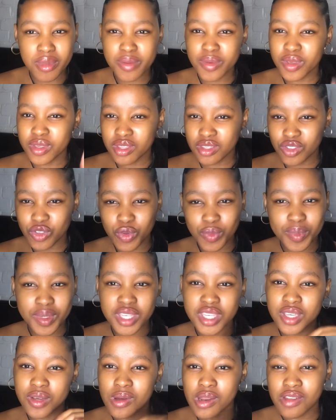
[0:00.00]
maybe UP,
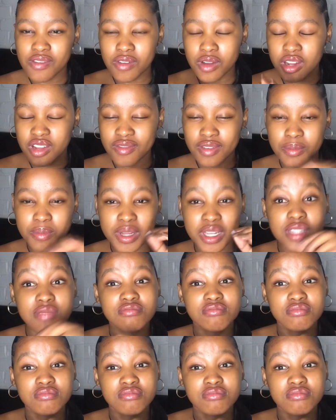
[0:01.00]
whatever, but